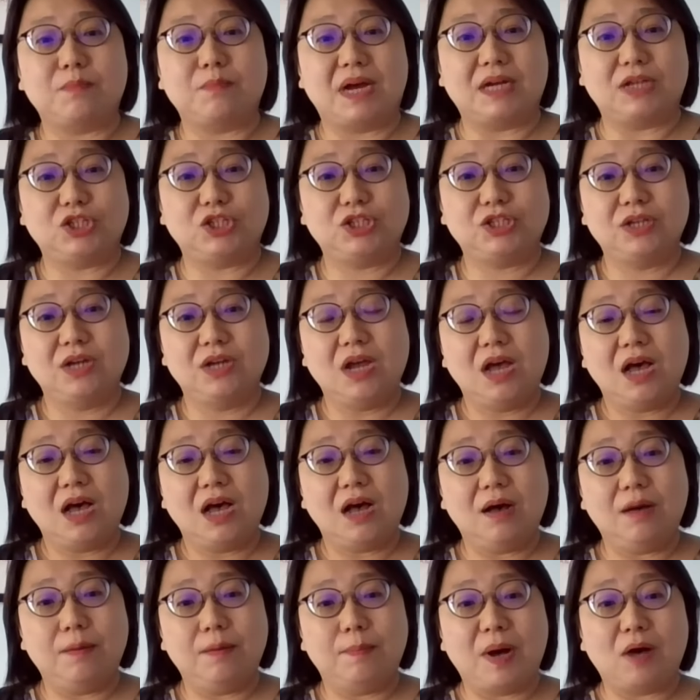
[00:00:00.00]
much
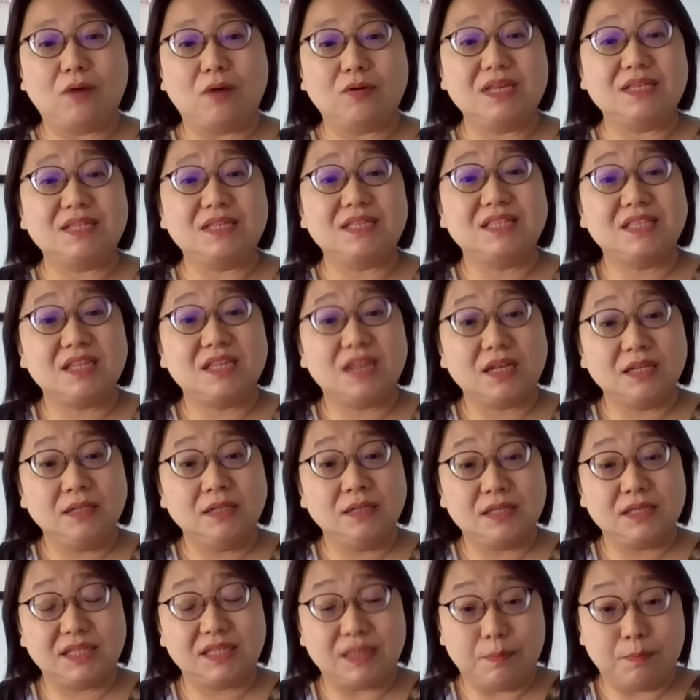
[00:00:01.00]
about its
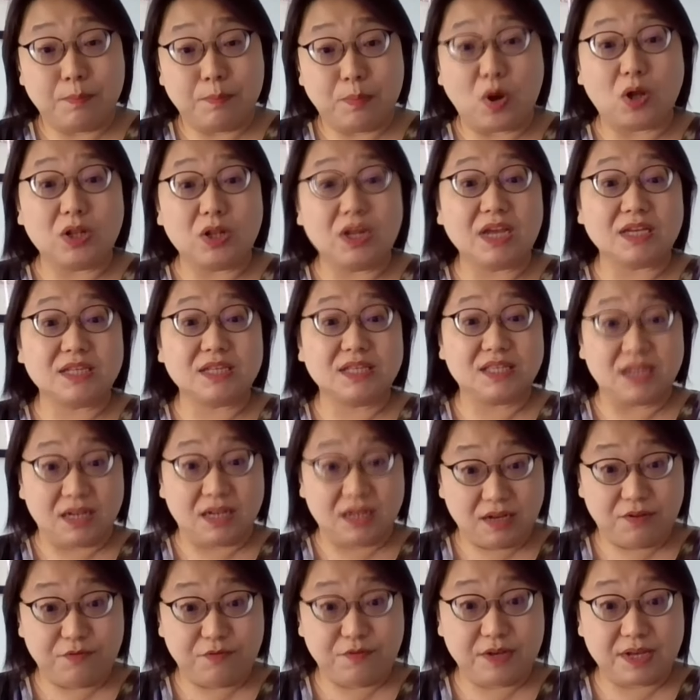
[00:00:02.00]
symbolic
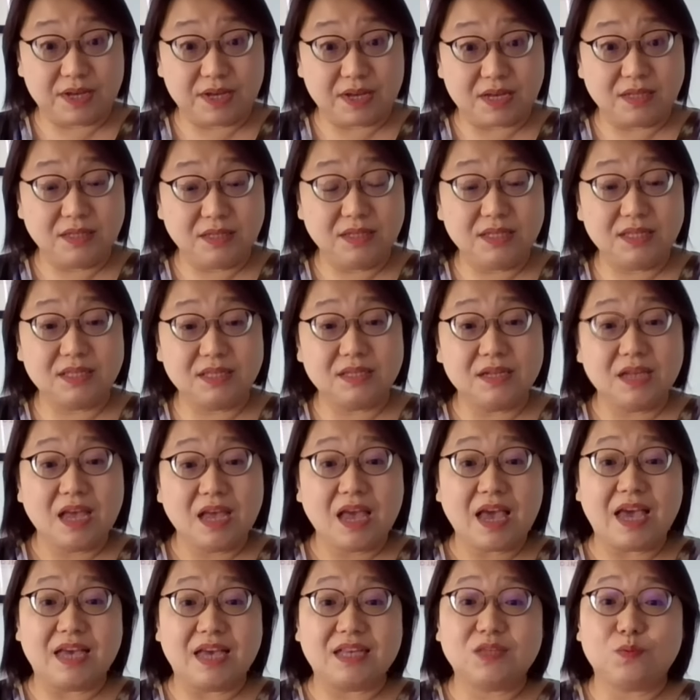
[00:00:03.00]
significance
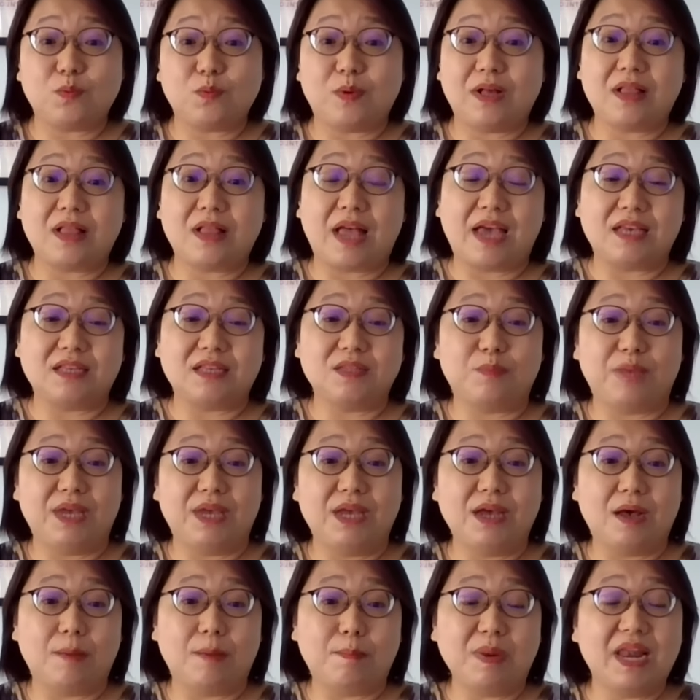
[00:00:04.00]
as well as
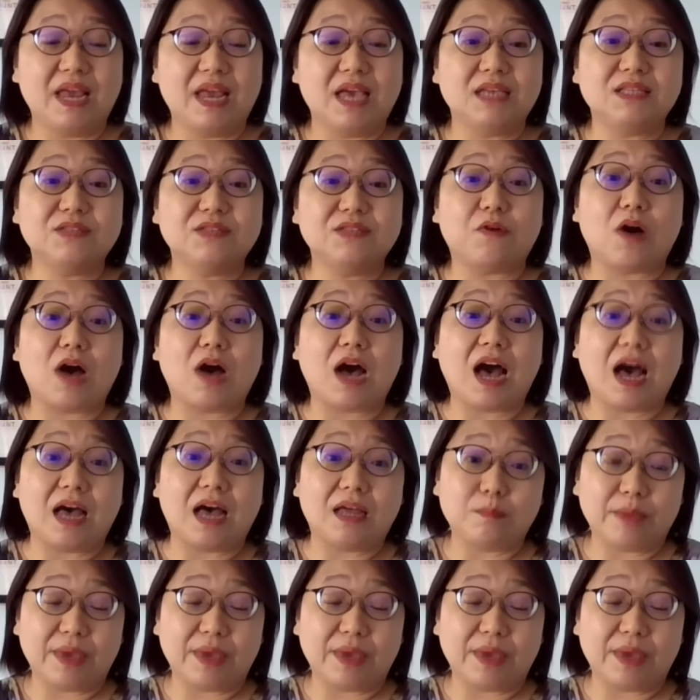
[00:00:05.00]
being a place for art